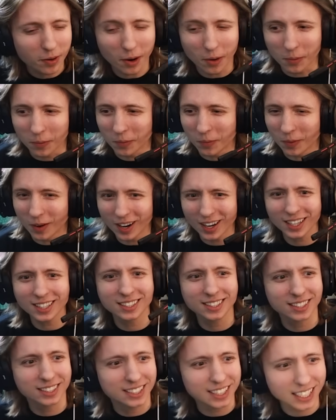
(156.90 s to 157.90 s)
Bro,
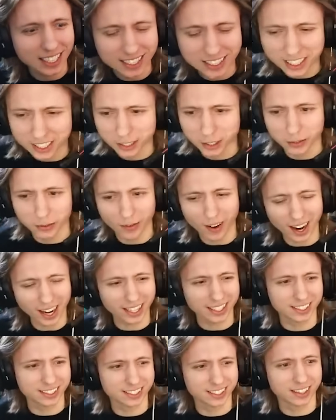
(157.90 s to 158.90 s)
what? Jesus
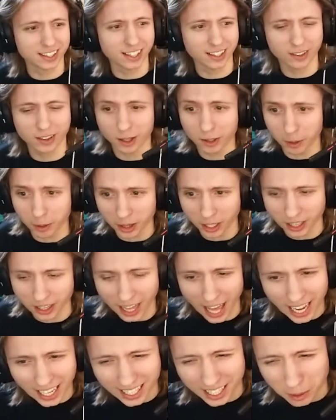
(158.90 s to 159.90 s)
Christ! The the, the
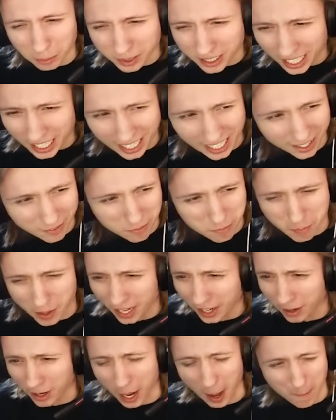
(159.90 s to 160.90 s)
leg big... keeps getting
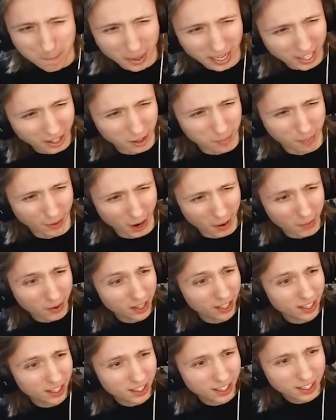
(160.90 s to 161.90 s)
bigger and bigger, bro.
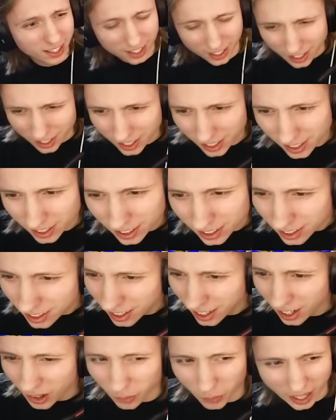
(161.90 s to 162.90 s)
It's a seven leg.